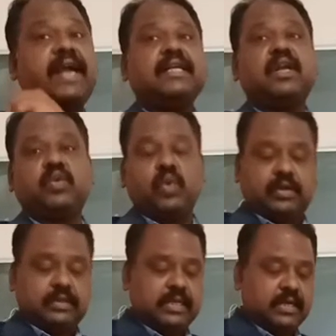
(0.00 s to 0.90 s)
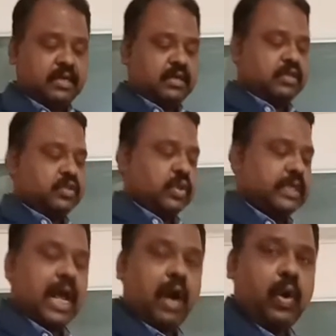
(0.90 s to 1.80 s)
vital role. So
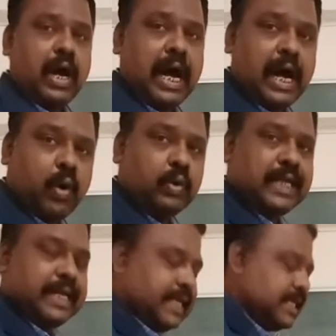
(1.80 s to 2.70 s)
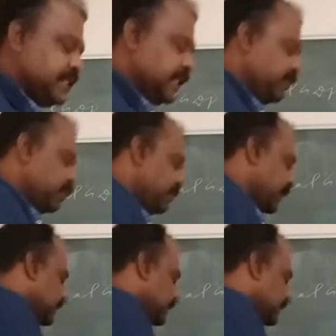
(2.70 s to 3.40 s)
now how the real GDP will be